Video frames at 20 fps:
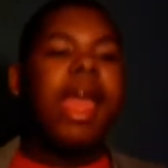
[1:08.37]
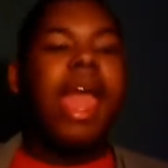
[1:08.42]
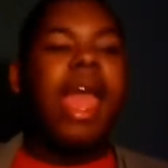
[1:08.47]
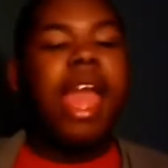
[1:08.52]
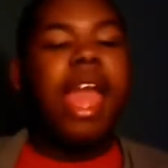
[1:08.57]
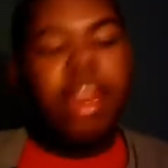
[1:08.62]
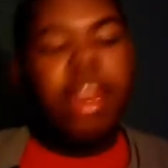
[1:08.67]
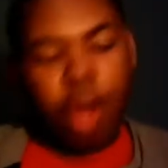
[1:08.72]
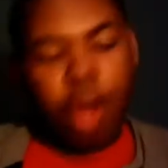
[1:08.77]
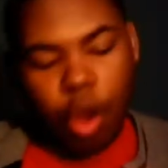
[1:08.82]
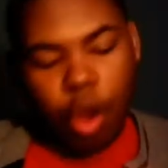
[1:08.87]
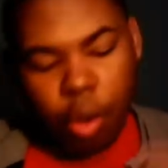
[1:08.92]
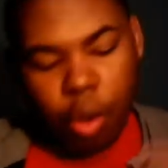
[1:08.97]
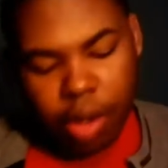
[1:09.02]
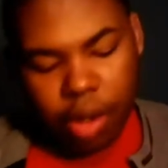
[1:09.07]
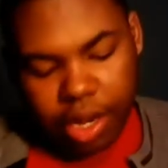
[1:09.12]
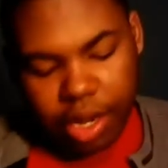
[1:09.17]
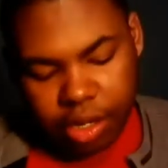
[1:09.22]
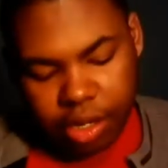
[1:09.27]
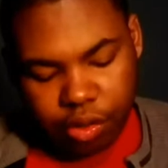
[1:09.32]
And
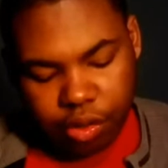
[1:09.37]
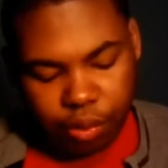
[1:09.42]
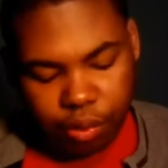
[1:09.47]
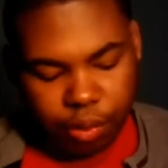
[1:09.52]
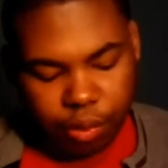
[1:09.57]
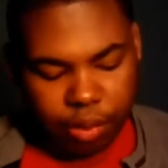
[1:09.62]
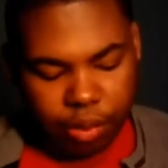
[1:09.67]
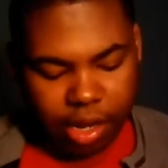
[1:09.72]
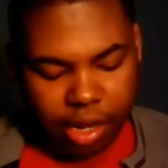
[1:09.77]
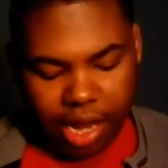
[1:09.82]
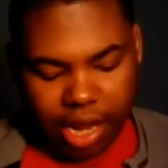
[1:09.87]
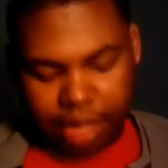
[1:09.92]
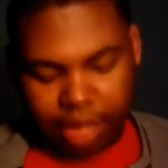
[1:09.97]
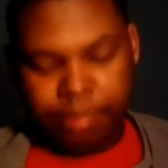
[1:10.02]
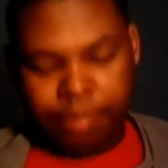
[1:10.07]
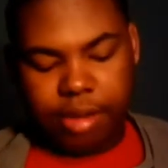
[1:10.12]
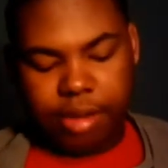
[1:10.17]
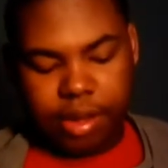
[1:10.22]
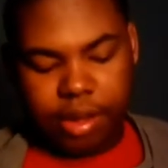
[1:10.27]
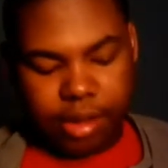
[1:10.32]
on to the next
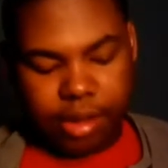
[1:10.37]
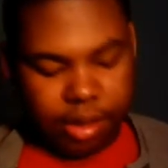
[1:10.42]
book.